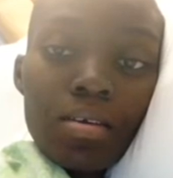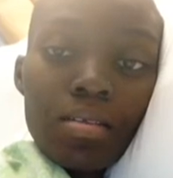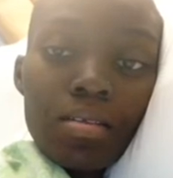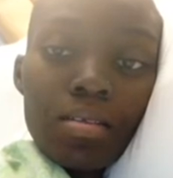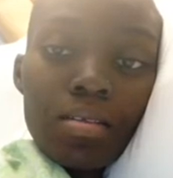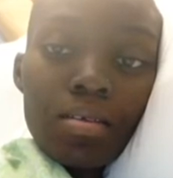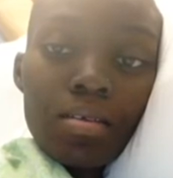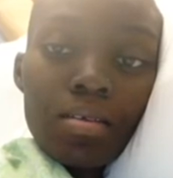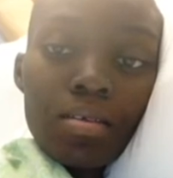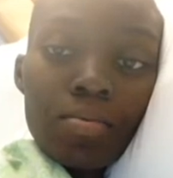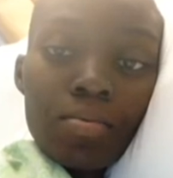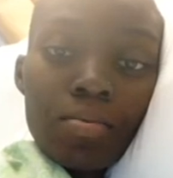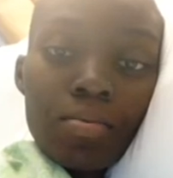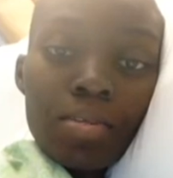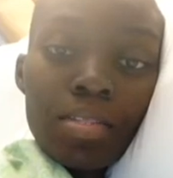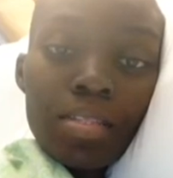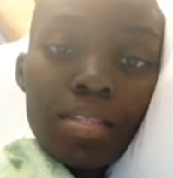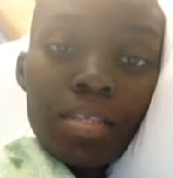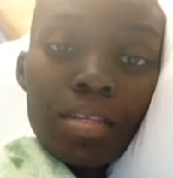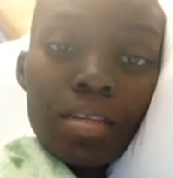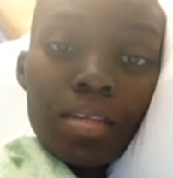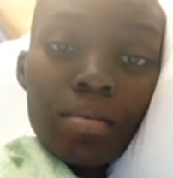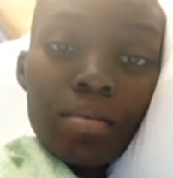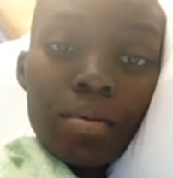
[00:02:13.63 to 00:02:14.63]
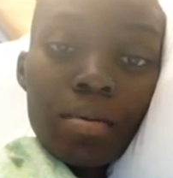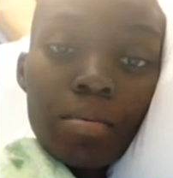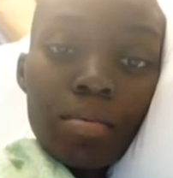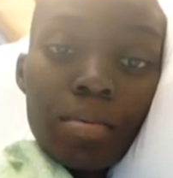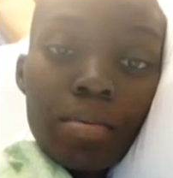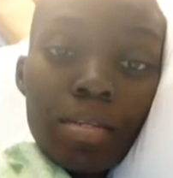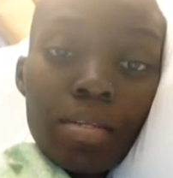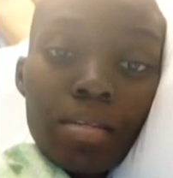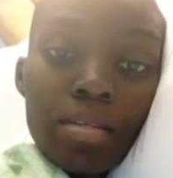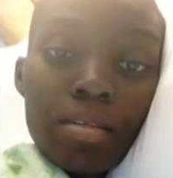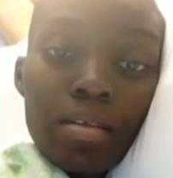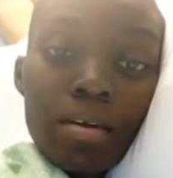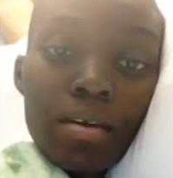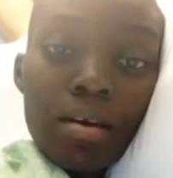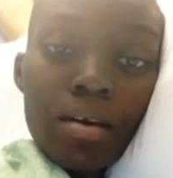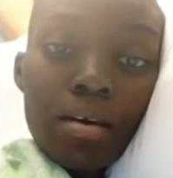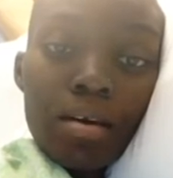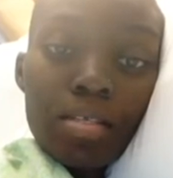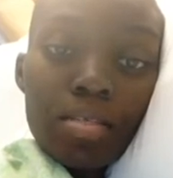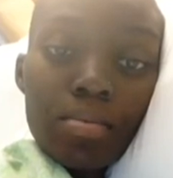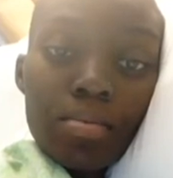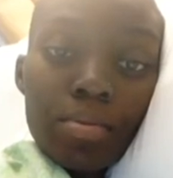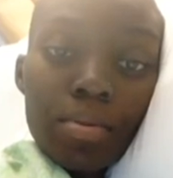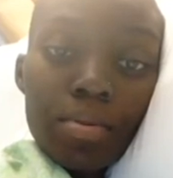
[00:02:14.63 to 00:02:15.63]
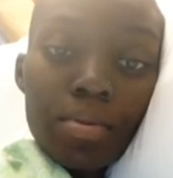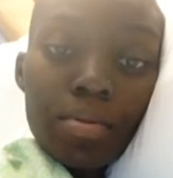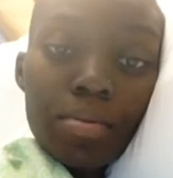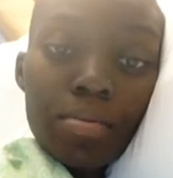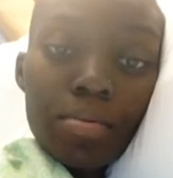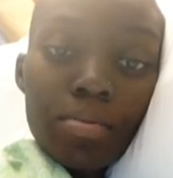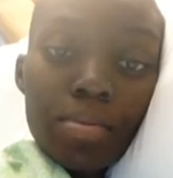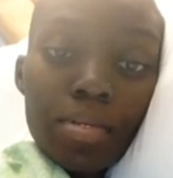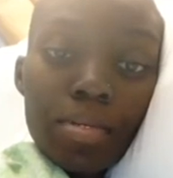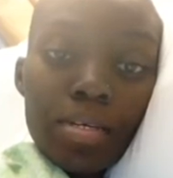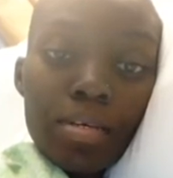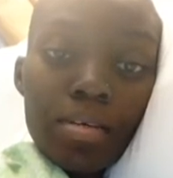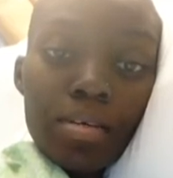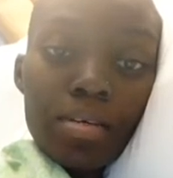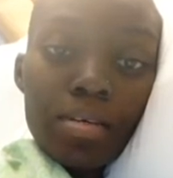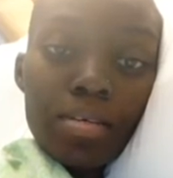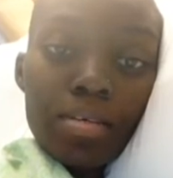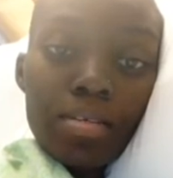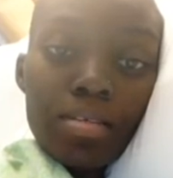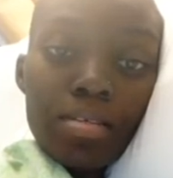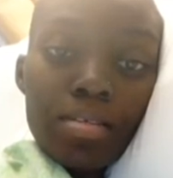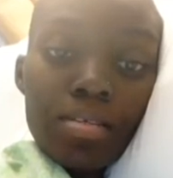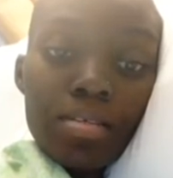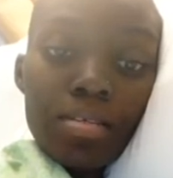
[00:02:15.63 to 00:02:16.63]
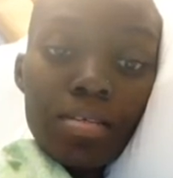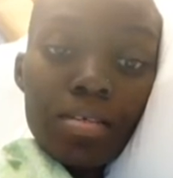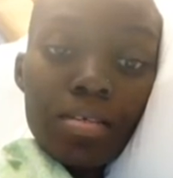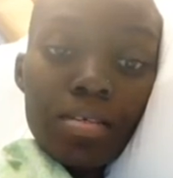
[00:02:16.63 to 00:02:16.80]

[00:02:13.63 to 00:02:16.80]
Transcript: Uh, one thing about being in the hospital is because